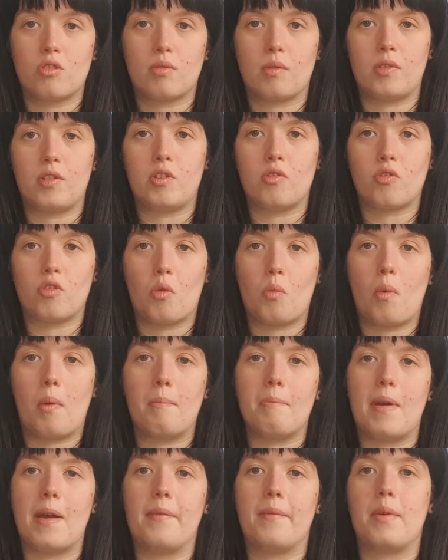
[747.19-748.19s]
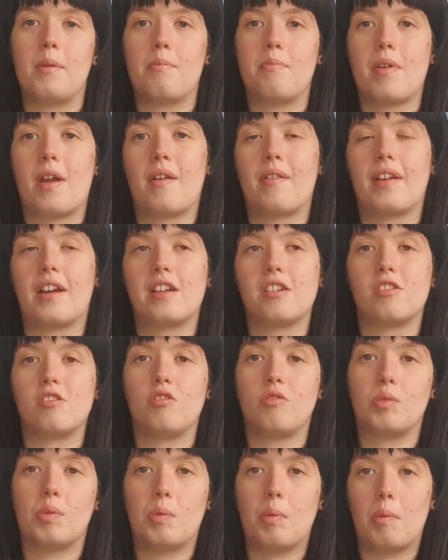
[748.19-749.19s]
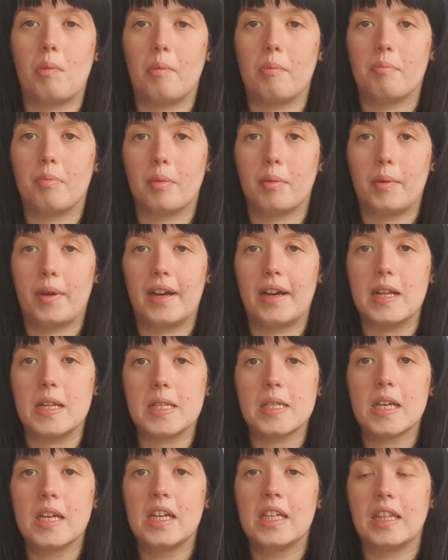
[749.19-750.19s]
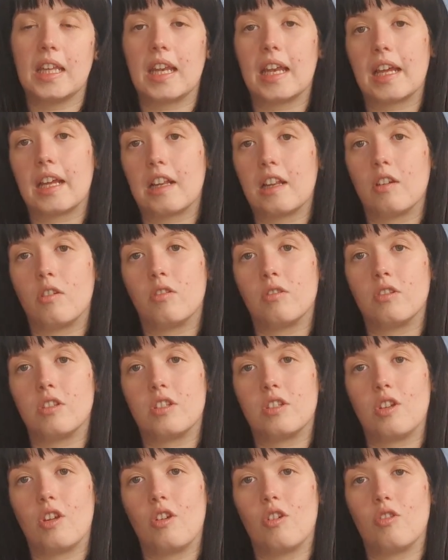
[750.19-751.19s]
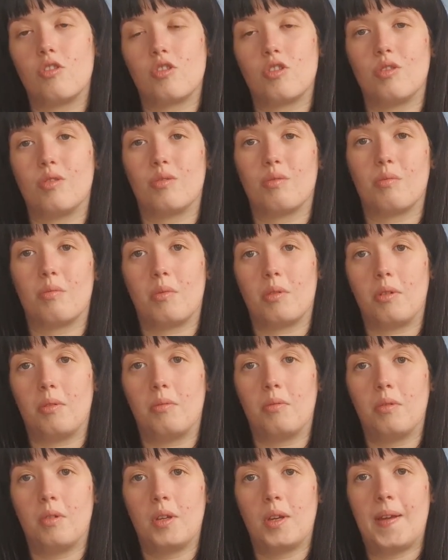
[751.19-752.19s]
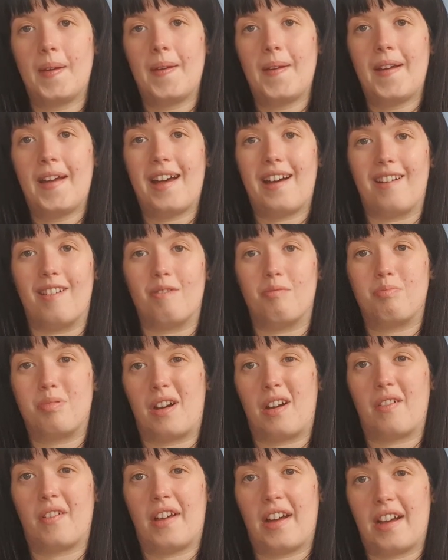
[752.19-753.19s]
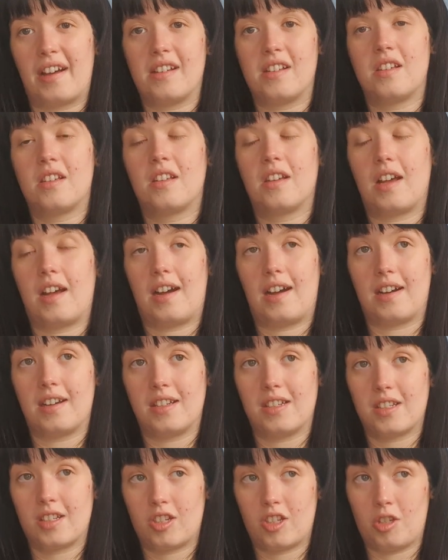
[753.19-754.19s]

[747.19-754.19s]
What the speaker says: So if you've got one parent with brown eyes and you've got one with blue eyes, the likelihood that your children will have brown eyes.